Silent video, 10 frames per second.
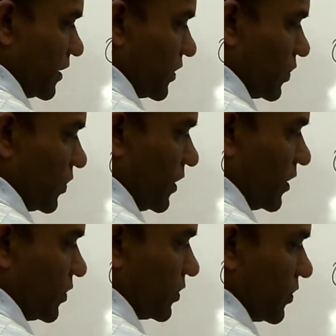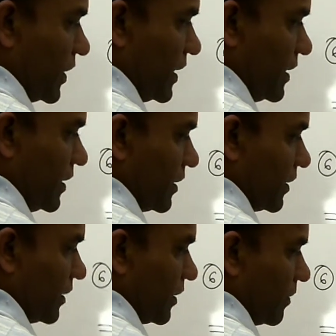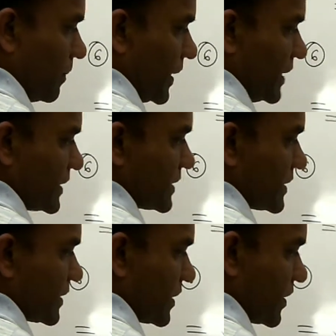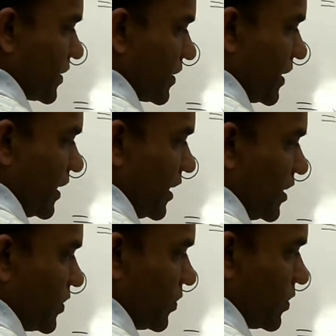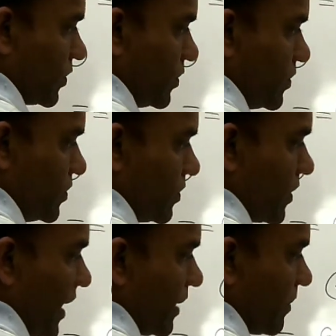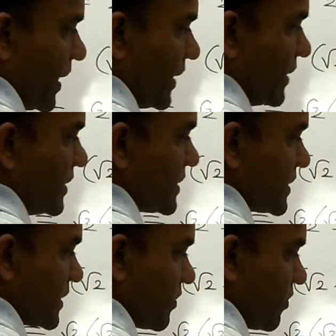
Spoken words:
2 into 3 plus 3 into 2 and minus